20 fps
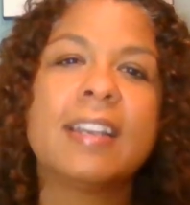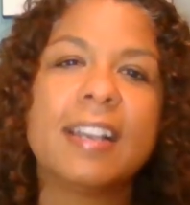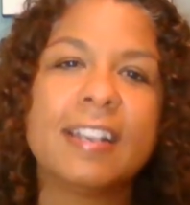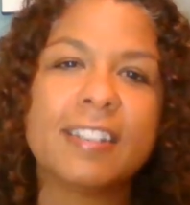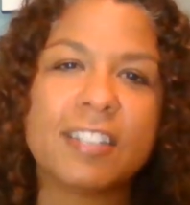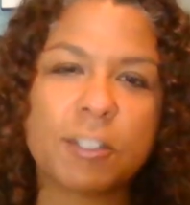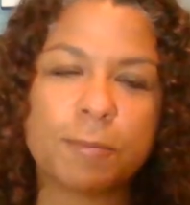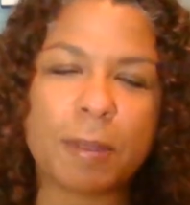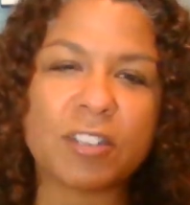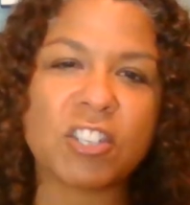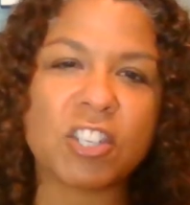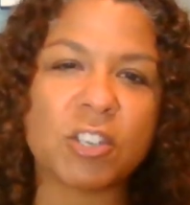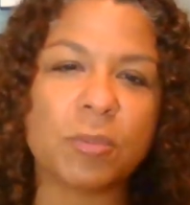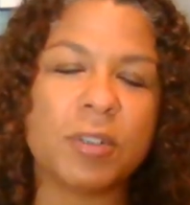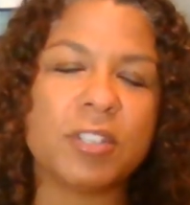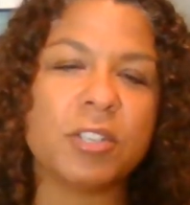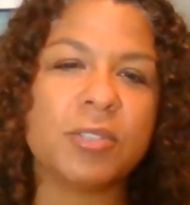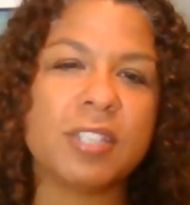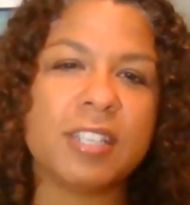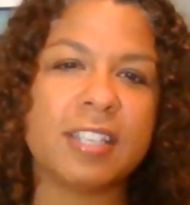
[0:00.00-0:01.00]
especially
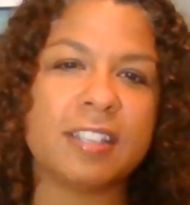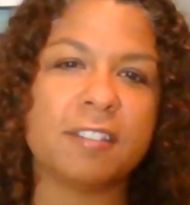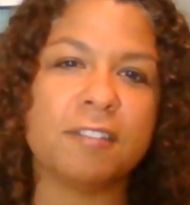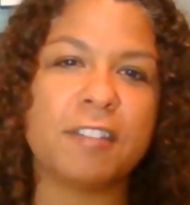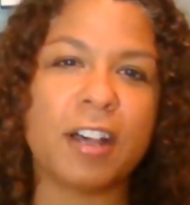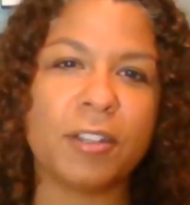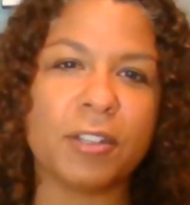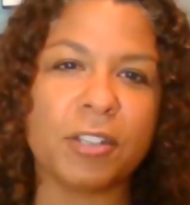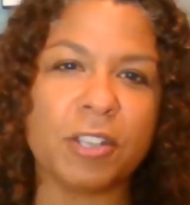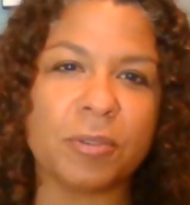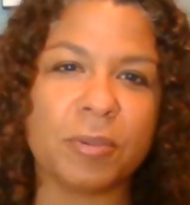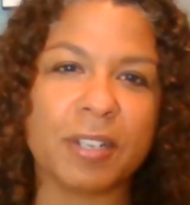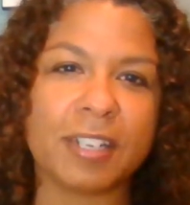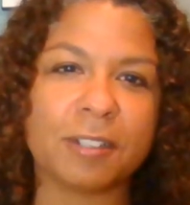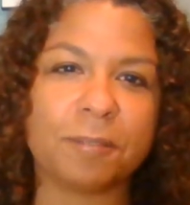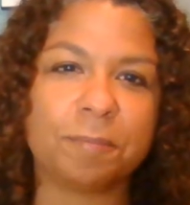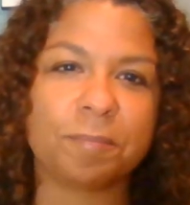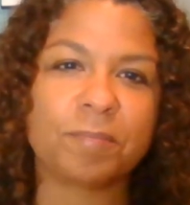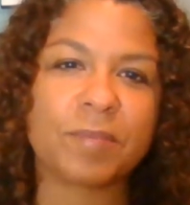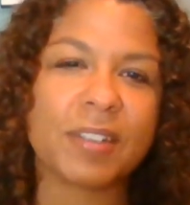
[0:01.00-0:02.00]
when you see the value in it.